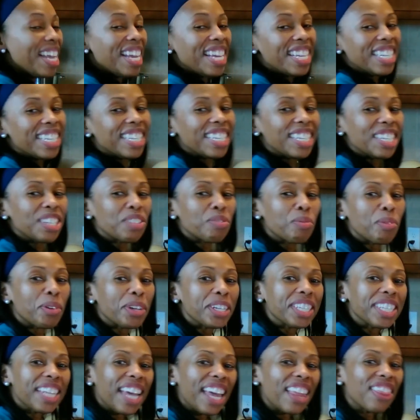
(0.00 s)
Just want
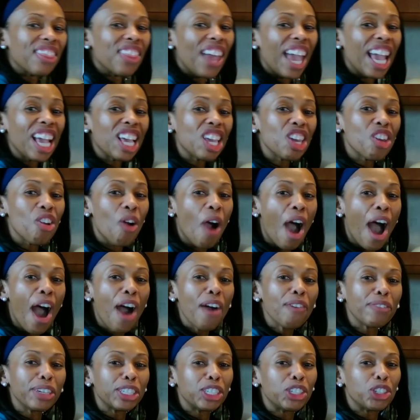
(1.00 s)
to say thank you all
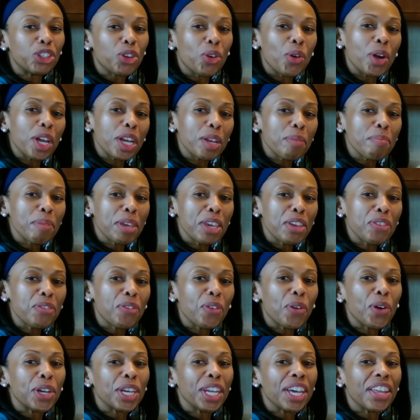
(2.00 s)
for joining me
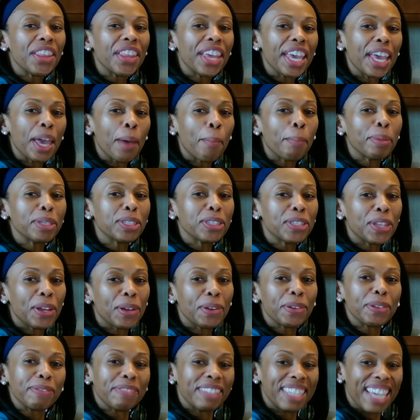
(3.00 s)
for another
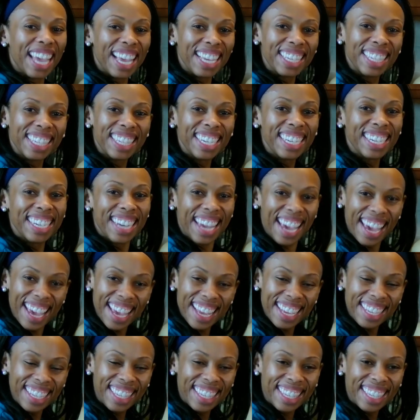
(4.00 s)
episode of Tasty
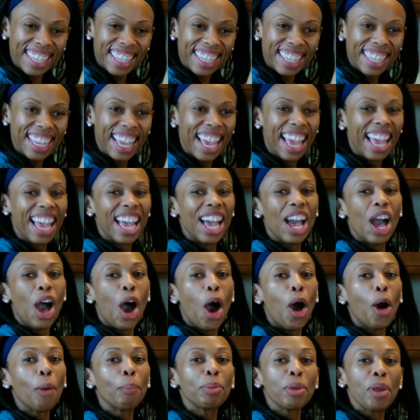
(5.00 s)
Nest.
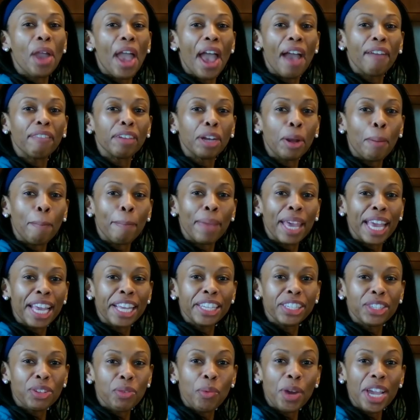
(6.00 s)
Hope you have an
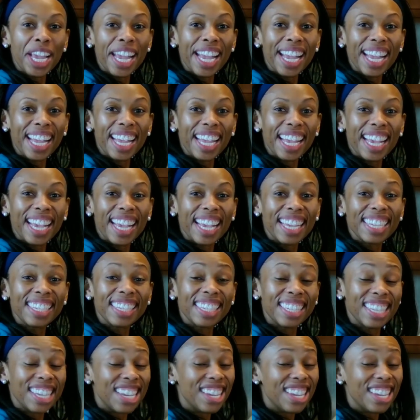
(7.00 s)
amazing week. See you